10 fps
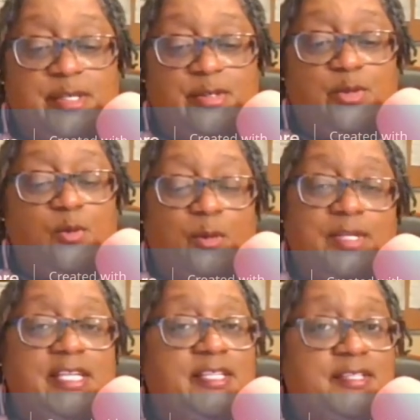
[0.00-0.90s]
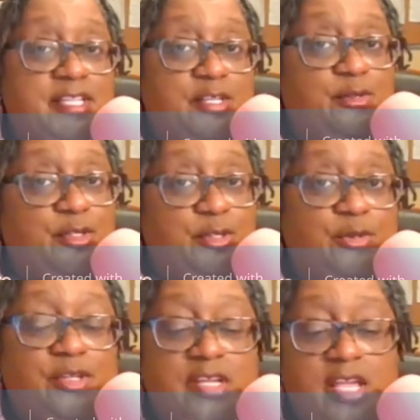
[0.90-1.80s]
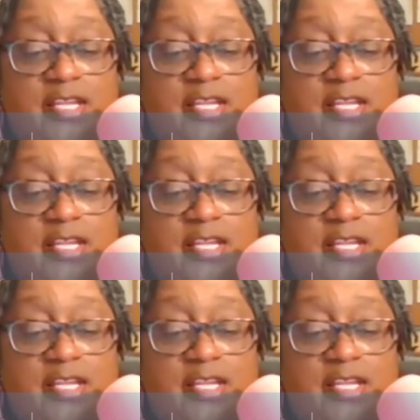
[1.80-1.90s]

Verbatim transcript: do what we need to tell you to do to